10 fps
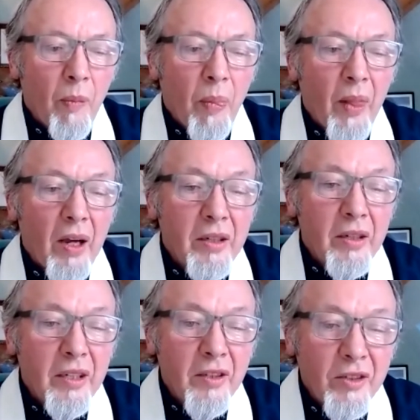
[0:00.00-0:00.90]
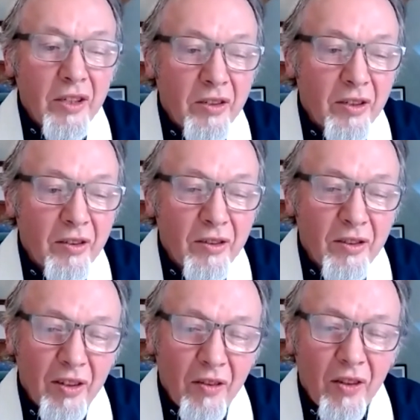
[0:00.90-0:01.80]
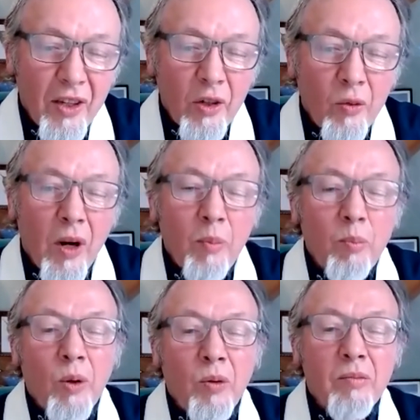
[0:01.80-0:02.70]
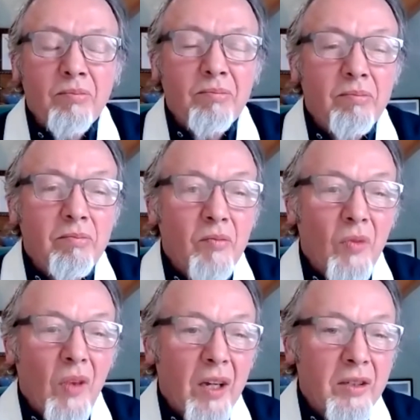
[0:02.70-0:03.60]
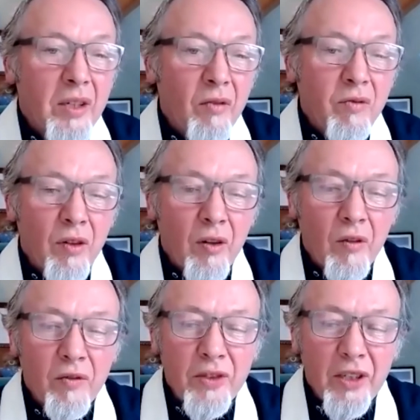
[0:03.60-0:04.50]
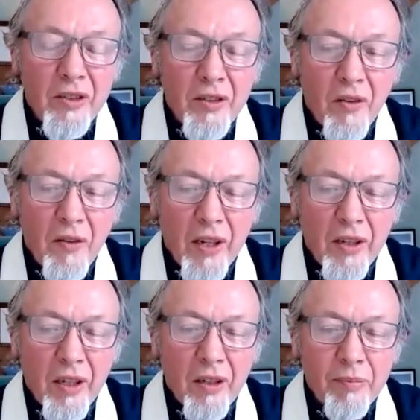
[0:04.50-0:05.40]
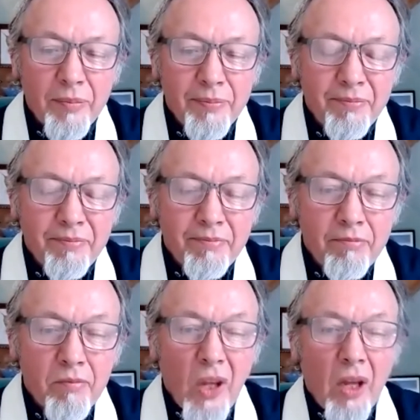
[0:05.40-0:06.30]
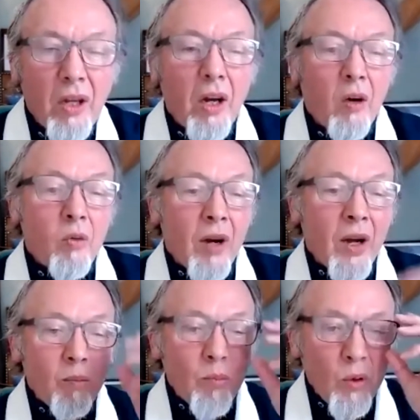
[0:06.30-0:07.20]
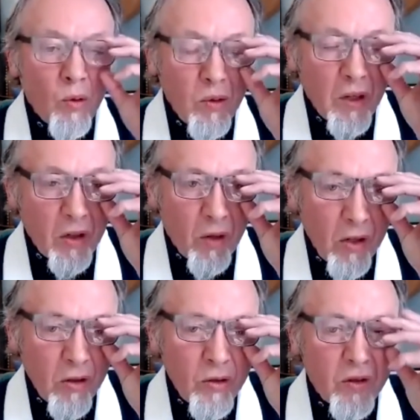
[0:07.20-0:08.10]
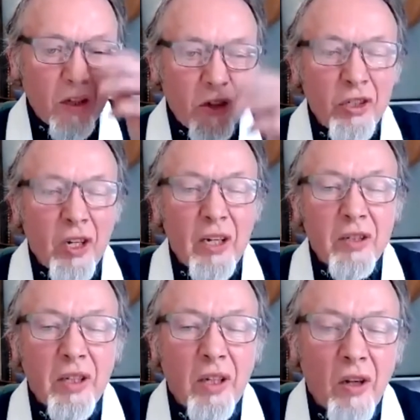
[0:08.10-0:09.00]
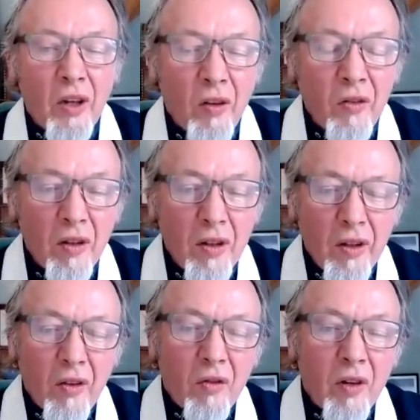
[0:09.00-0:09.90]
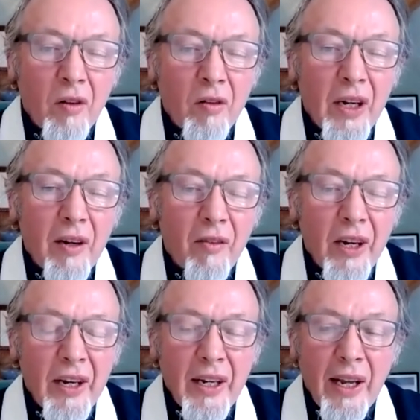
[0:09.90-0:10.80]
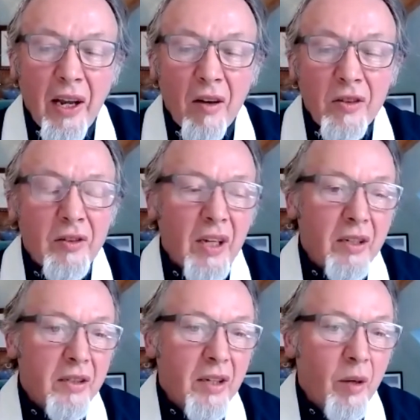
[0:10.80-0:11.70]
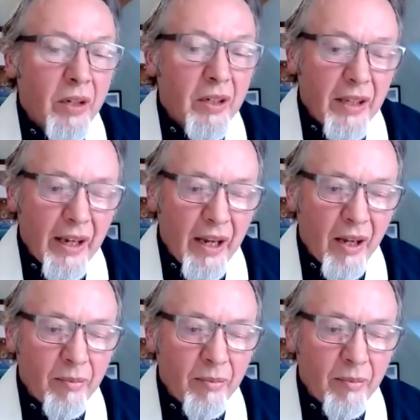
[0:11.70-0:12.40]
And in the distance, there's a rumble, as if of distant thunder. A rumble that grows, that shakes the earth, throwing great clouds of dust up into the air.